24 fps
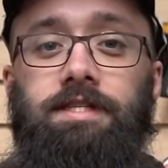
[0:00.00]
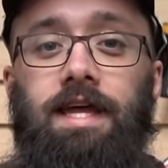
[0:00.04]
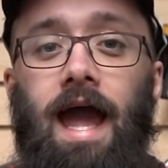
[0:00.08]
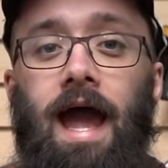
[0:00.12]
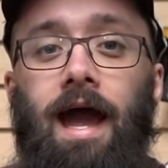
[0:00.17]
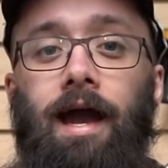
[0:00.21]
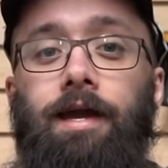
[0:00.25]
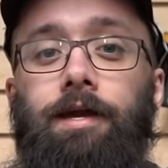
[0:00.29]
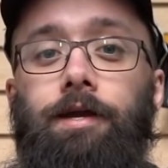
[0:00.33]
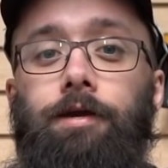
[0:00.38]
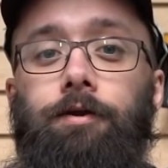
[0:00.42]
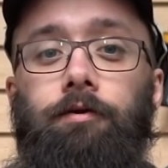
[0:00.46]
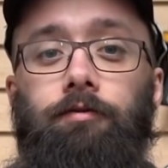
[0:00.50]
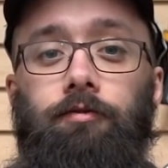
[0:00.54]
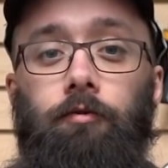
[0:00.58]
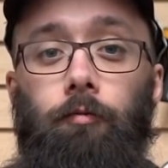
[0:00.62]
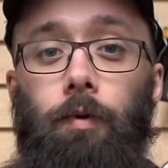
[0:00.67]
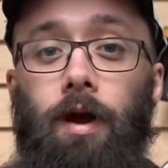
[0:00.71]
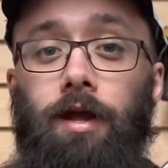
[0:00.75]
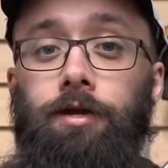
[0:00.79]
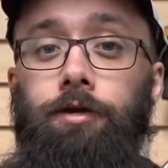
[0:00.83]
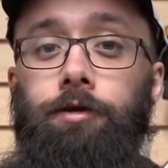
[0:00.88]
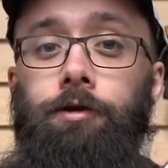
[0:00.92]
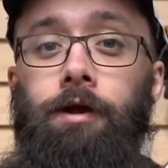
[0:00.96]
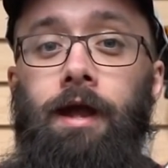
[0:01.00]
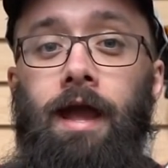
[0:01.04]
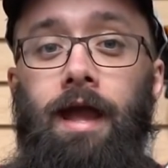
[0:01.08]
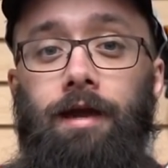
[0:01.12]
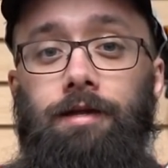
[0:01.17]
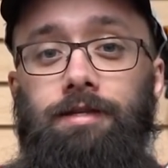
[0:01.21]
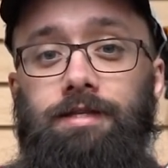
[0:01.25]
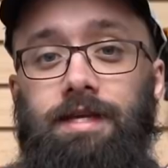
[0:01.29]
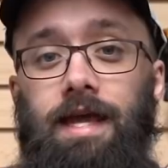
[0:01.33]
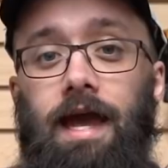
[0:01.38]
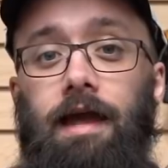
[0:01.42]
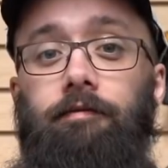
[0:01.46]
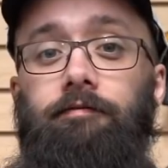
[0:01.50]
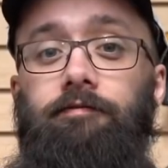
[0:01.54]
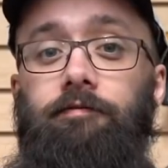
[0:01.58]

tackier the wetter your hands get